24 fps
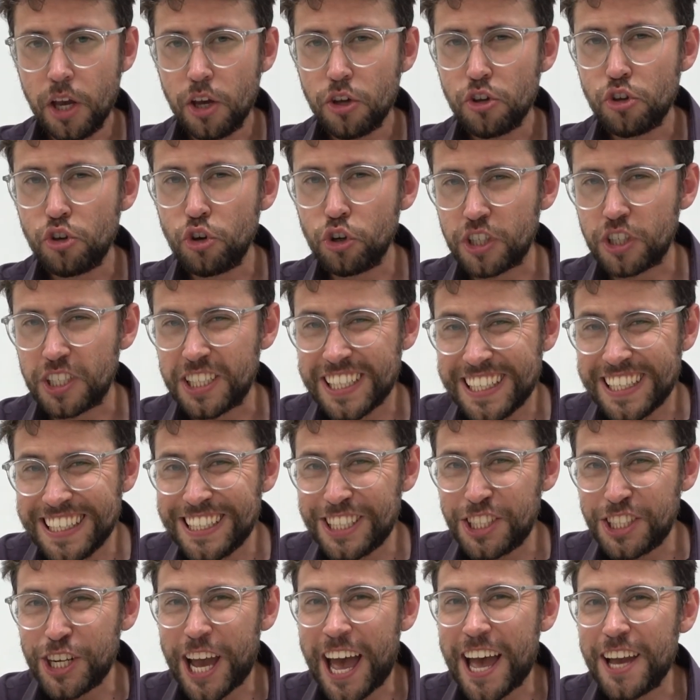Your
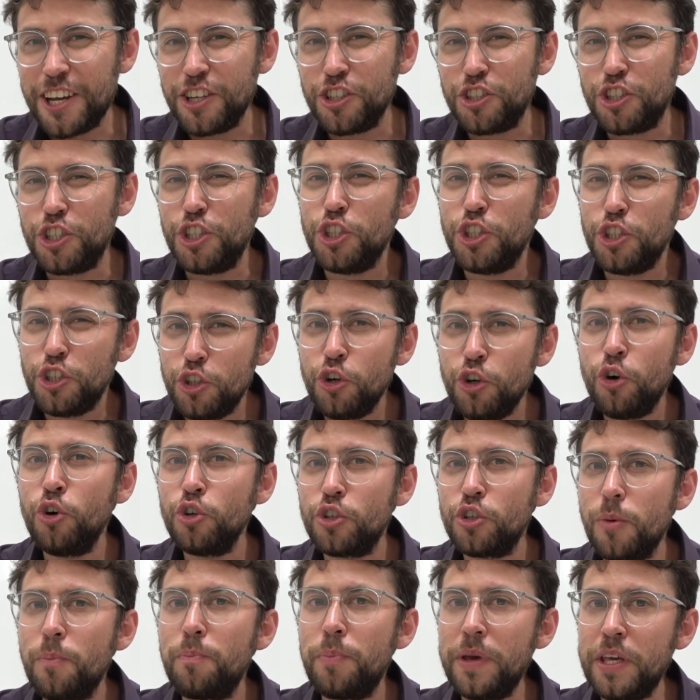teacher
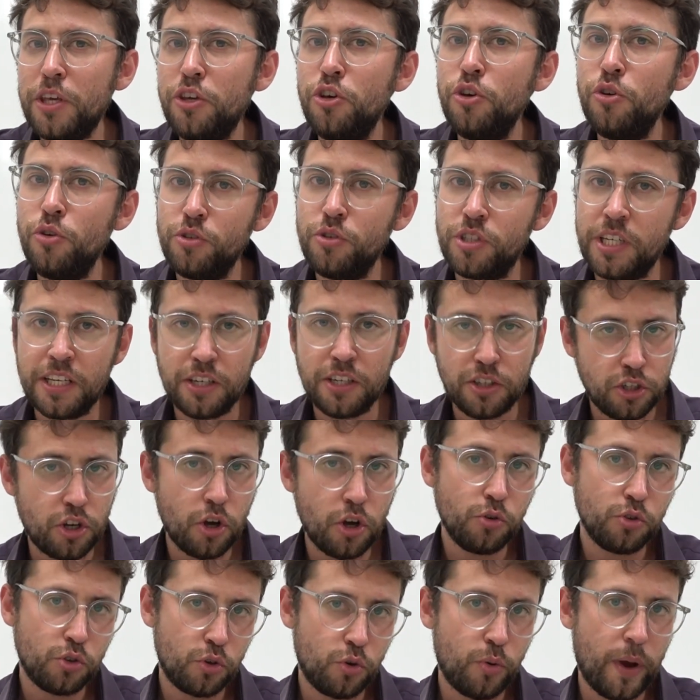should be using
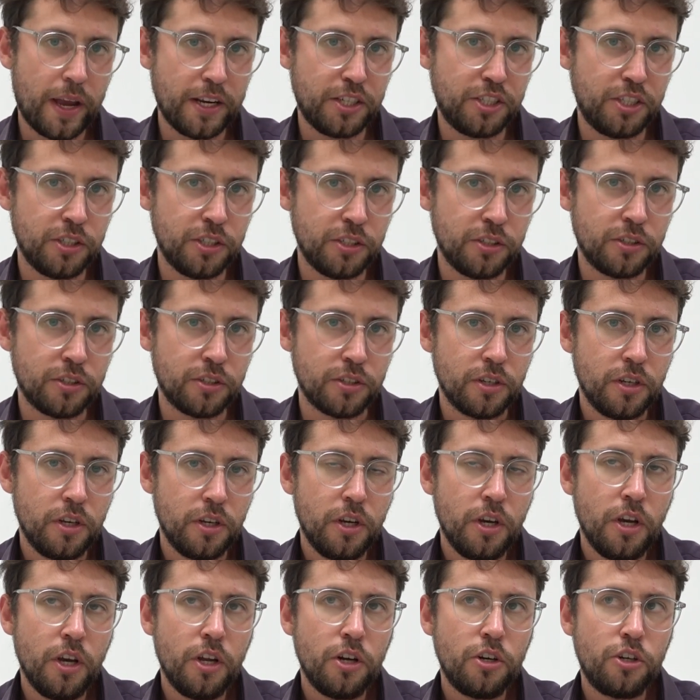those questions
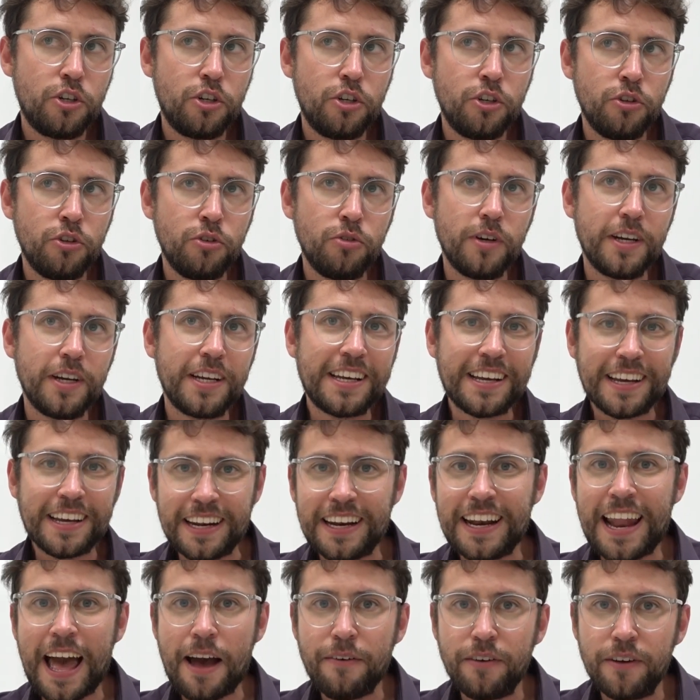to
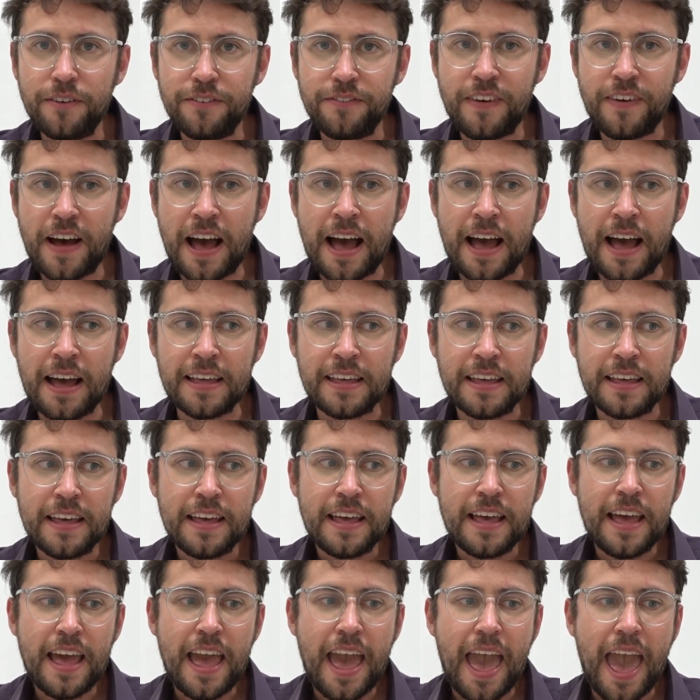clarify
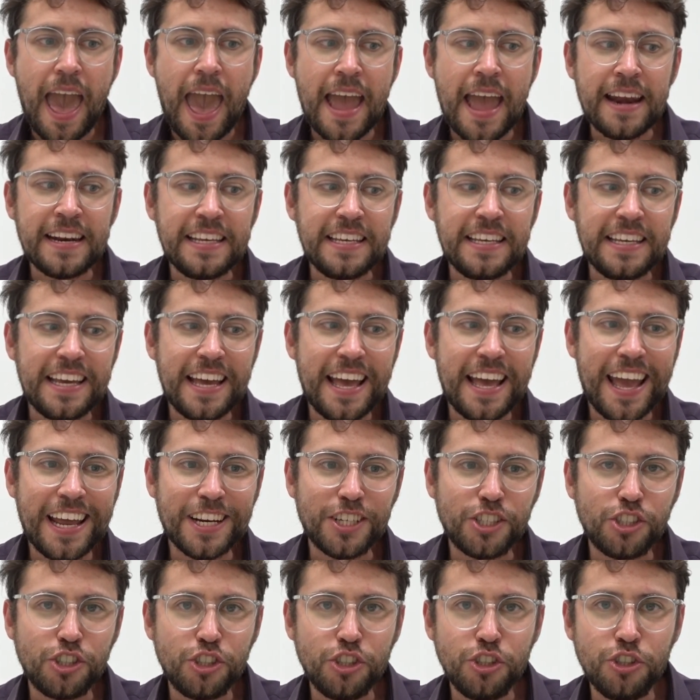any
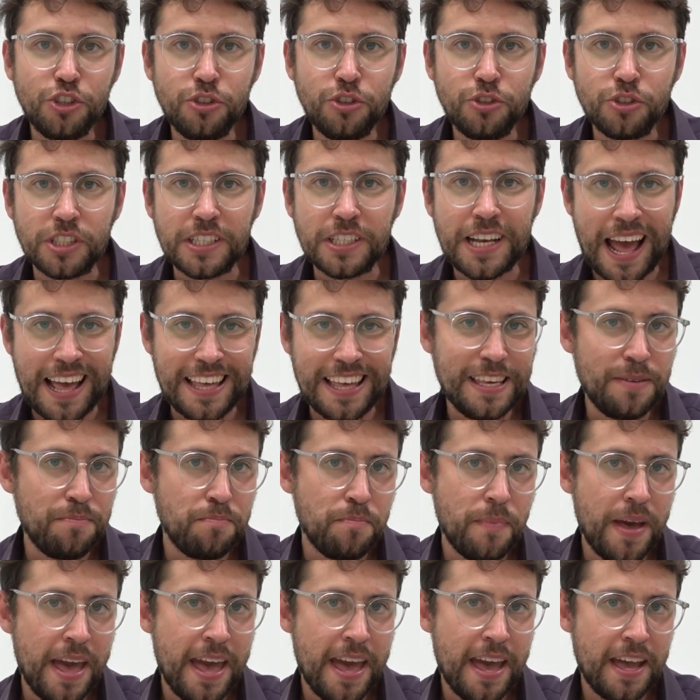issues that
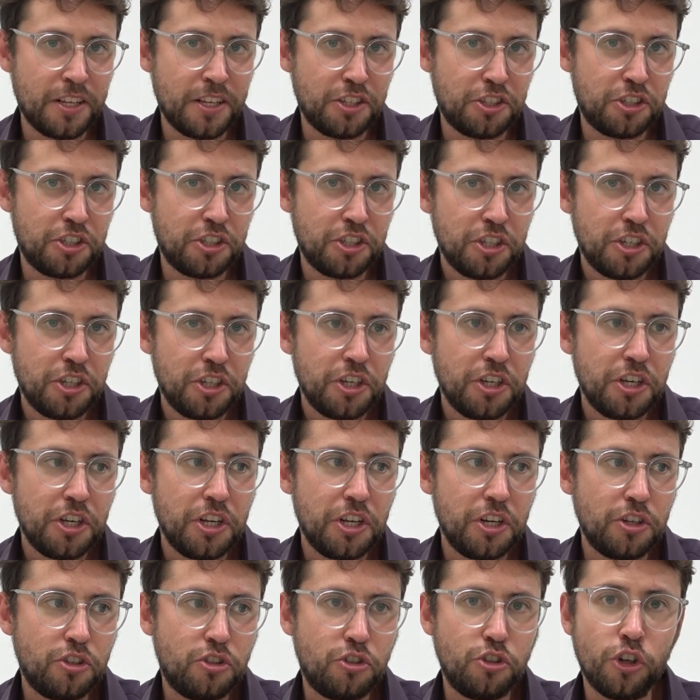emerged
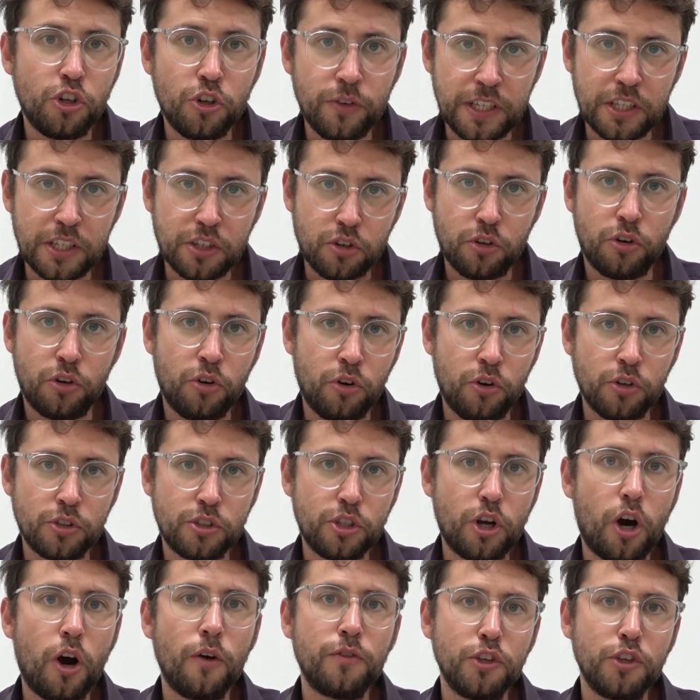during the course
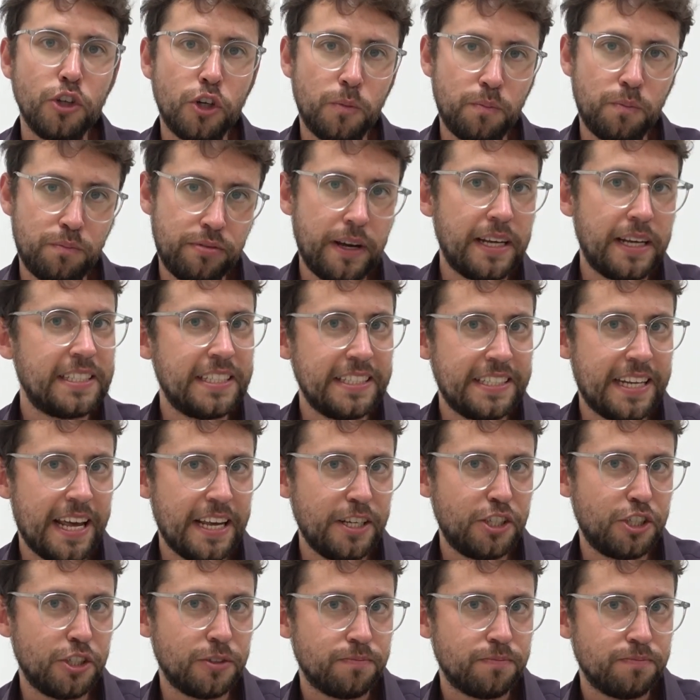of your
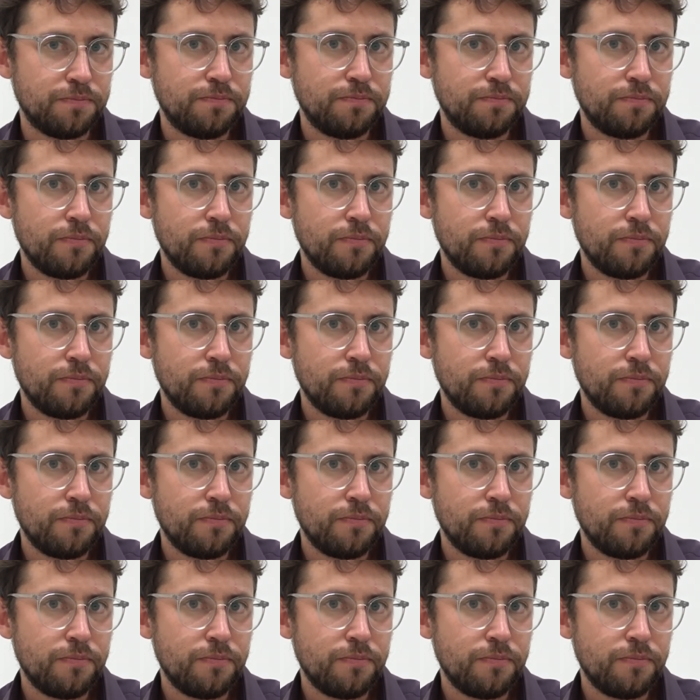presentation.